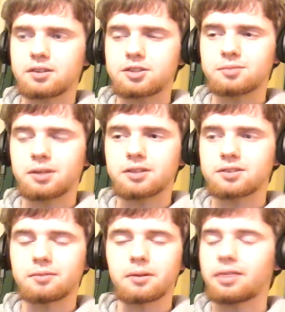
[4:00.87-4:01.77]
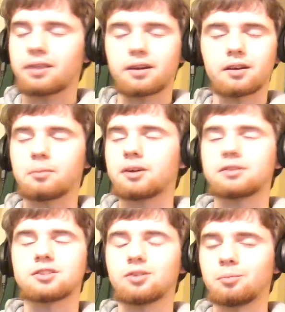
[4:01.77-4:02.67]
just because I've been thinking about
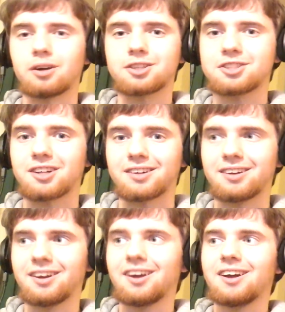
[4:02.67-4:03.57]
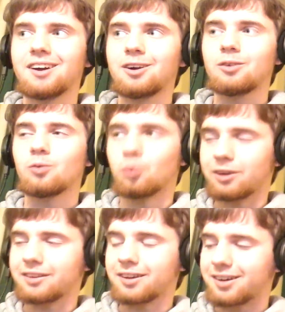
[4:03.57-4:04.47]
it so much, and
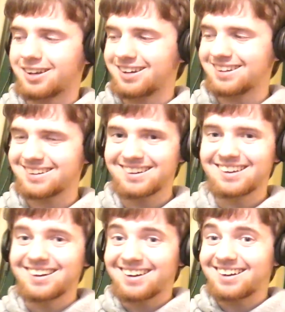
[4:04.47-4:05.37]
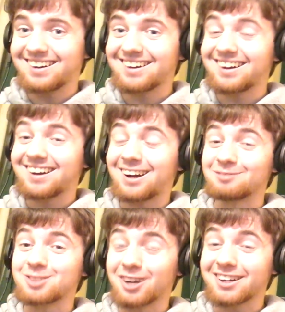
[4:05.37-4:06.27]
really,
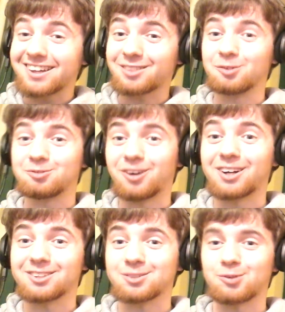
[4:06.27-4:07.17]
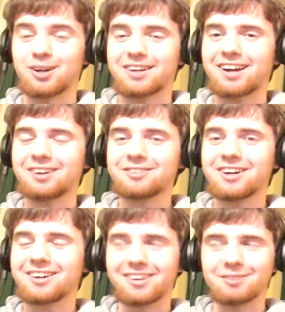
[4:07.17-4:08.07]
I'm trying to get through finals week. I've
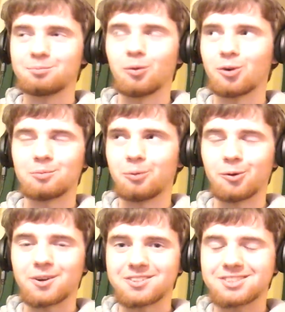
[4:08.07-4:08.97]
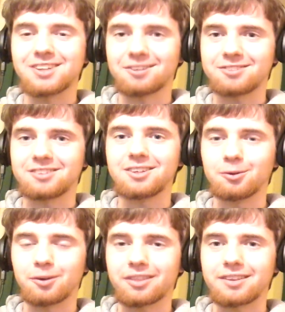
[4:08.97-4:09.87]
got more important stuff to
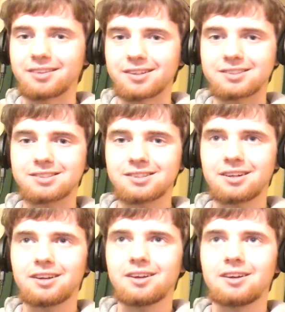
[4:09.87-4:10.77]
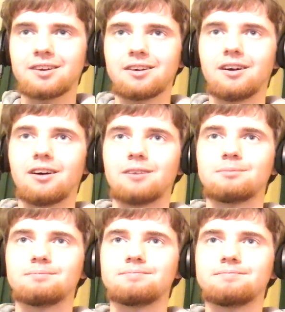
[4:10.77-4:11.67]
deal with than this. I